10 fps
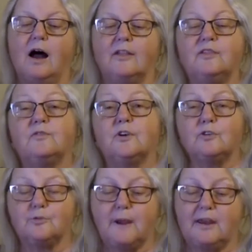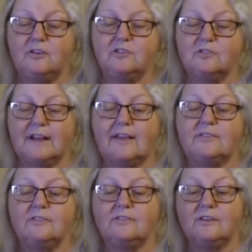On the first page of
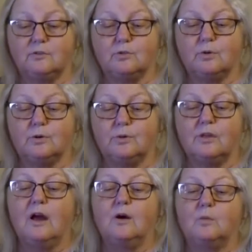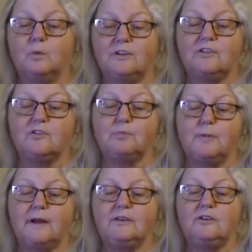Lessons in Truth, which has
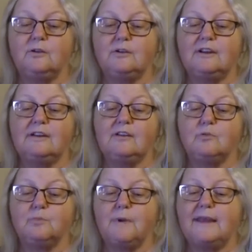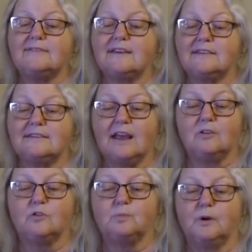been Unity's basic
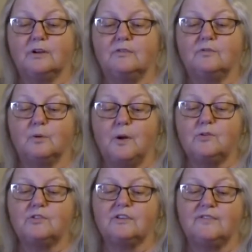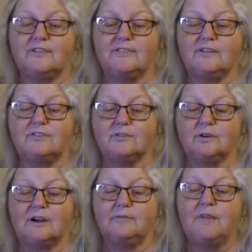textbook for most of its
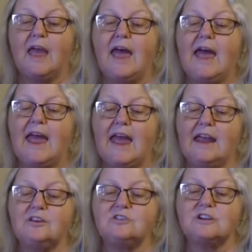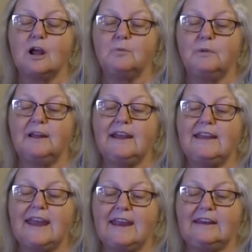history, H. Emily
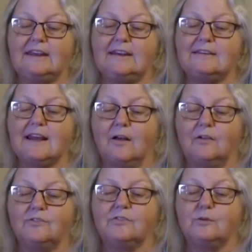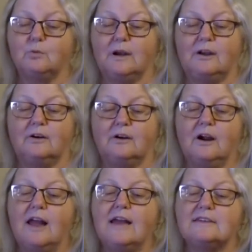Cady tells the reader
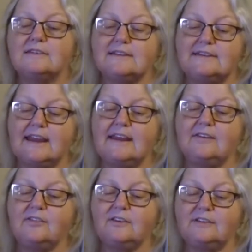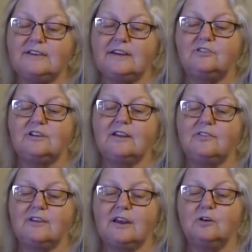to take the
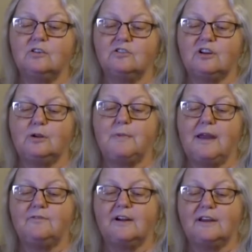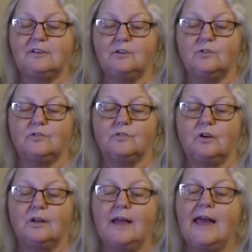teachings he or she may find
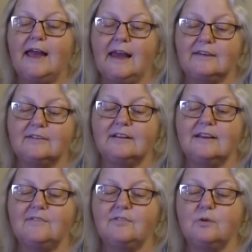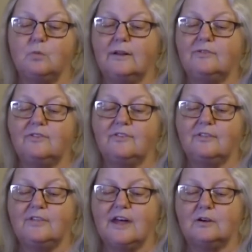useful and to leave the ones
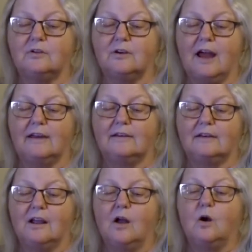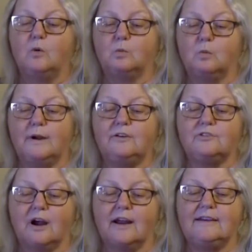that are not. We
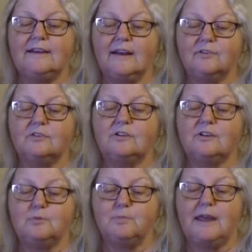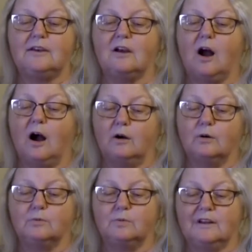try never to debate
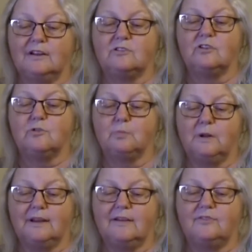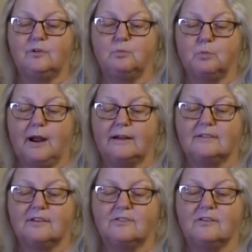our religious beliefs and
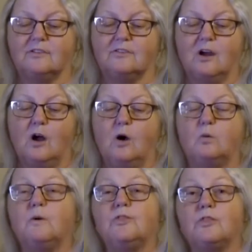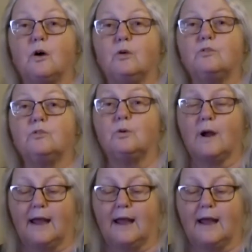practices with those who